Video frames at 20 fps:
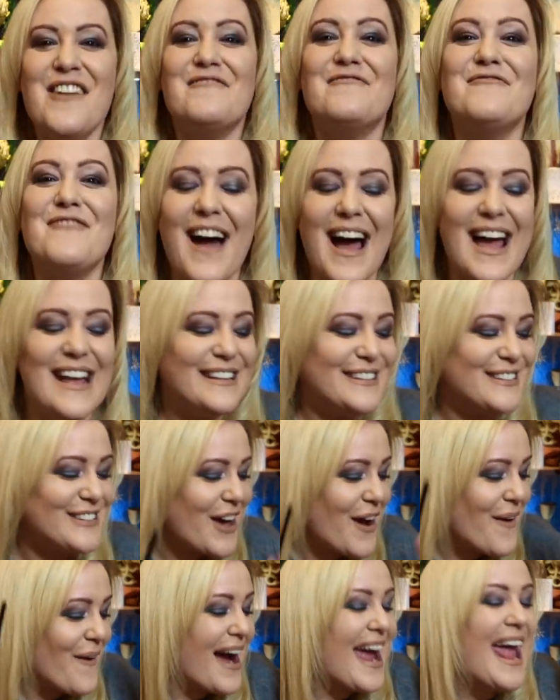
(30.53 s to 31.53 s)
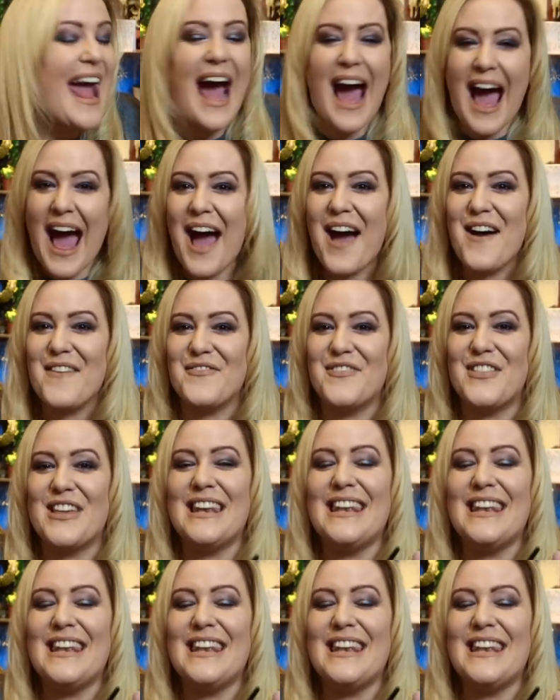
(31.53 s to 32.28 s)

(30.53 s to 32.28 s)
Right, so I have the